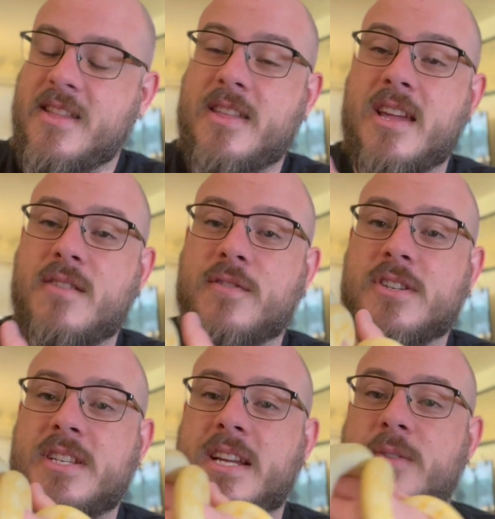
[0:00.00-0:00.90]
Thank you for
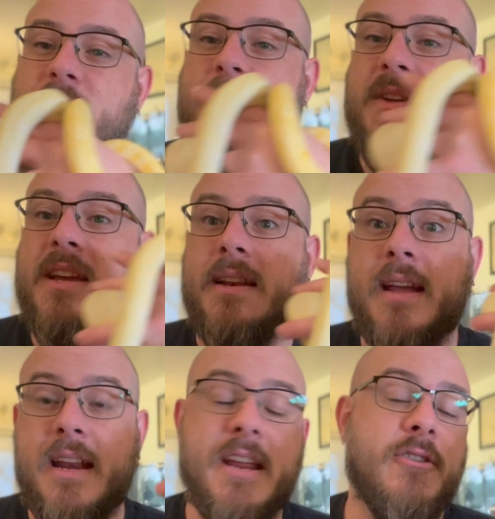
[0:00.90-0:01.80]
sticking with me
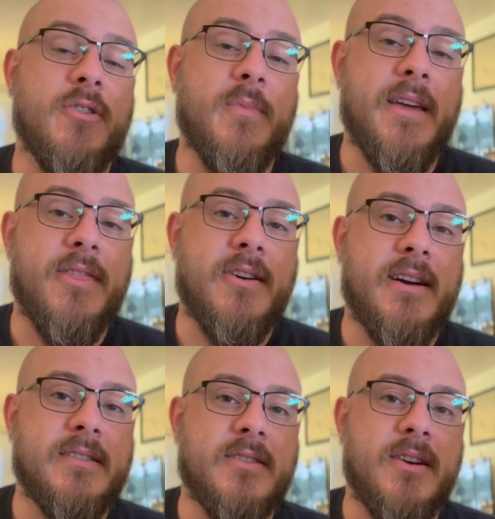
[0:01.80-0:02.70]
and hearing my
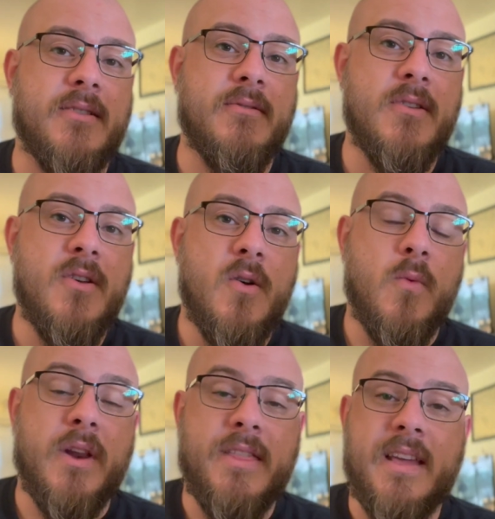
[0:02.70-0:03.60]
thoughts on
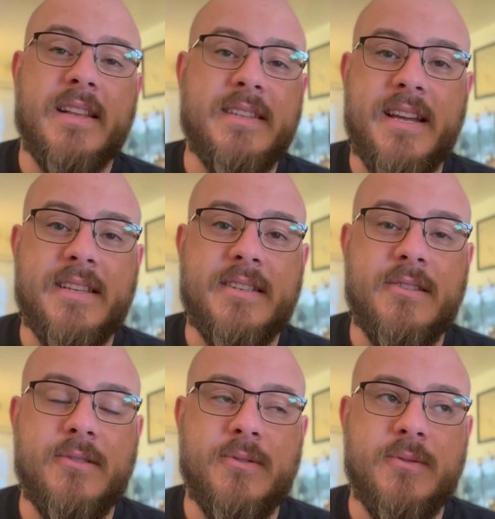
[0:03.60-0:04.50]
what I think it takes
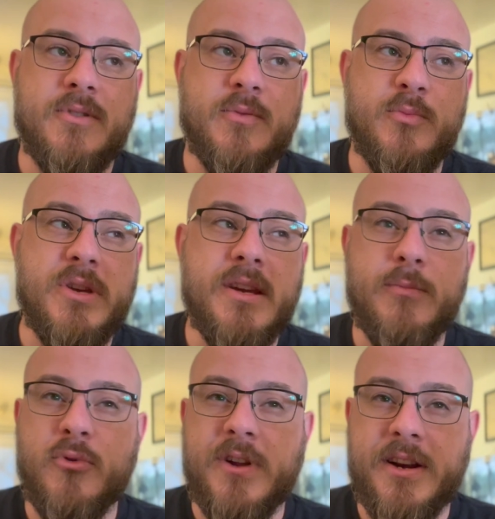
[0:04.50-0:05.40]
to be a
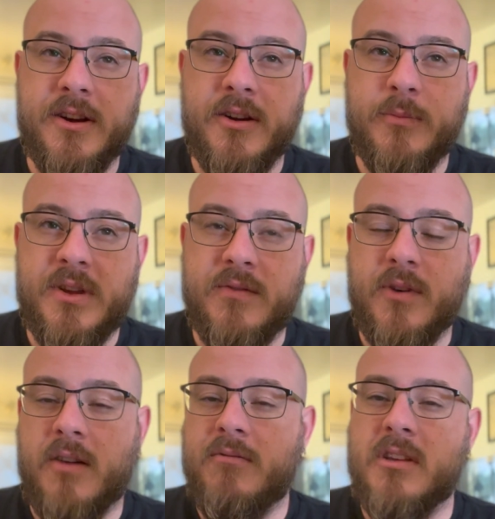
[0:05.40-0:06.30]
breeder, be
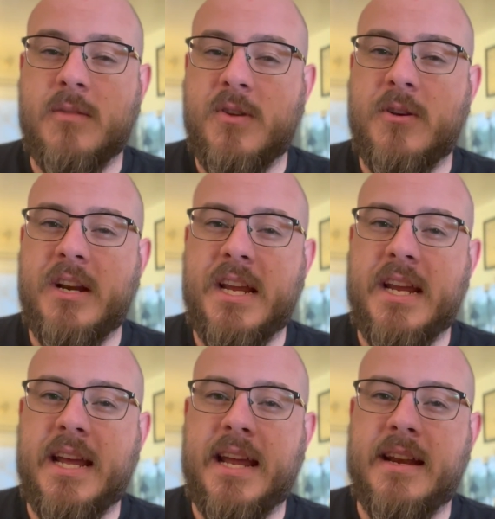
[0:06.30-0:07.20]
involved in the
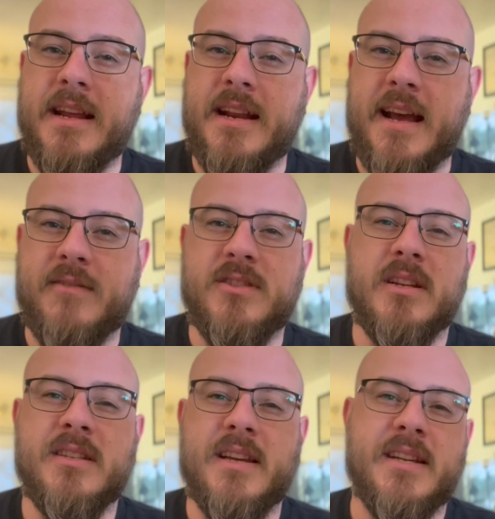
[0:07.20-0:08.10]
community, and have
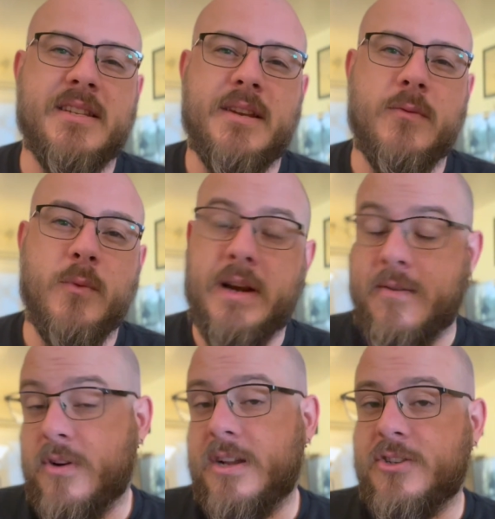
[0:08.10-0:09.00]
success in
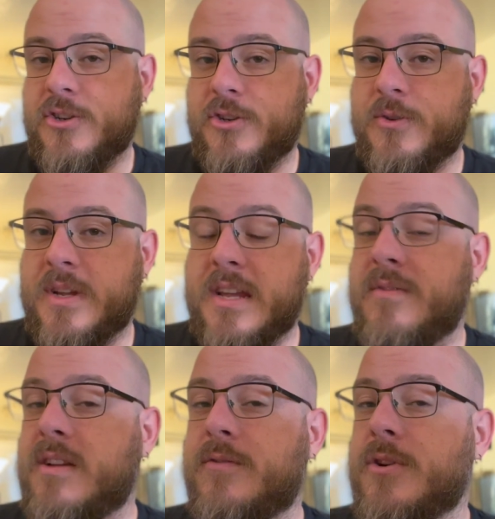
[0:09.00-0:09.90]
whatever it is you're doing,
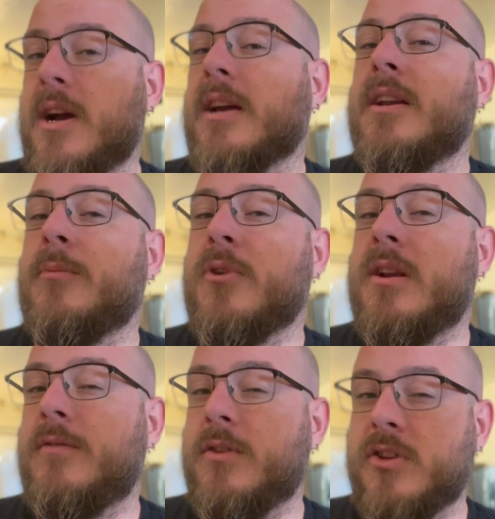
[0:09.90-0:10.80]
even if you're not going to breed,
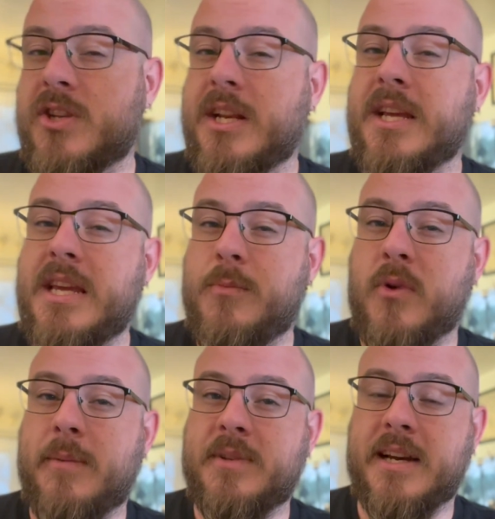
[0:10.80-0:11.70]
if you're just going to keep
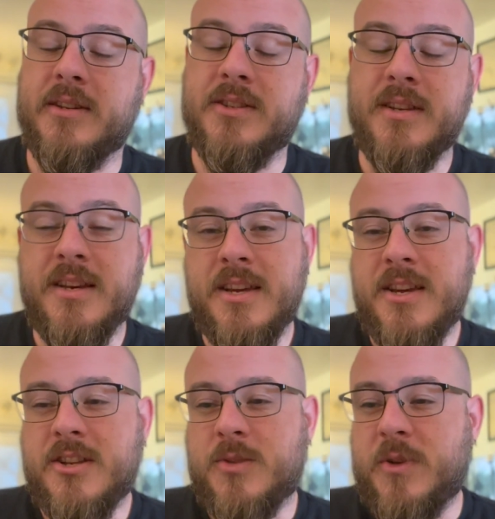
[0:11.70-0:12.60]
reptiles.
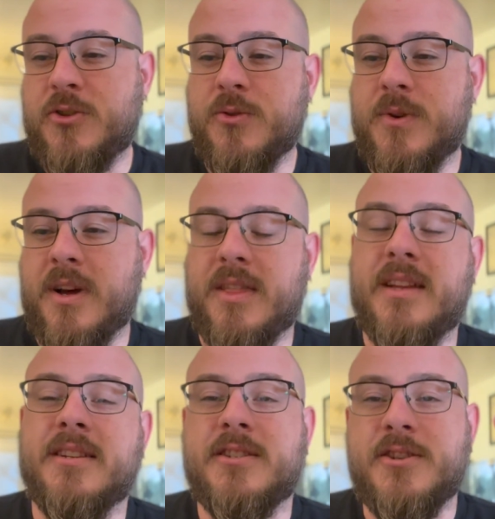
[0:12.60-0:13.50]
Just be true and
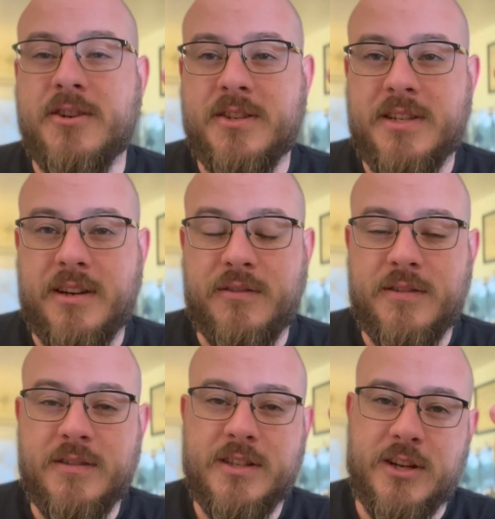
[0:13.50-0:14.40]
authentic to yourself.
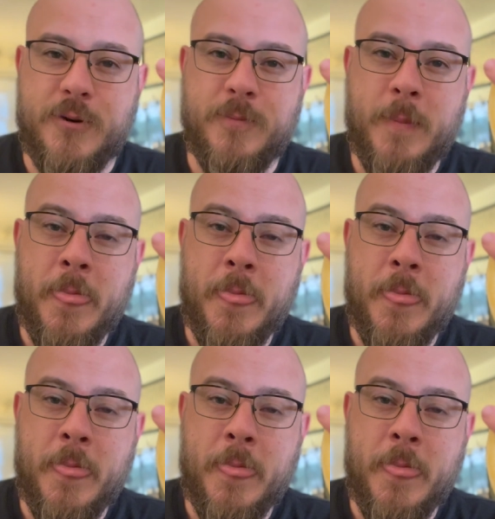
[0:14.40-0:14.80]
So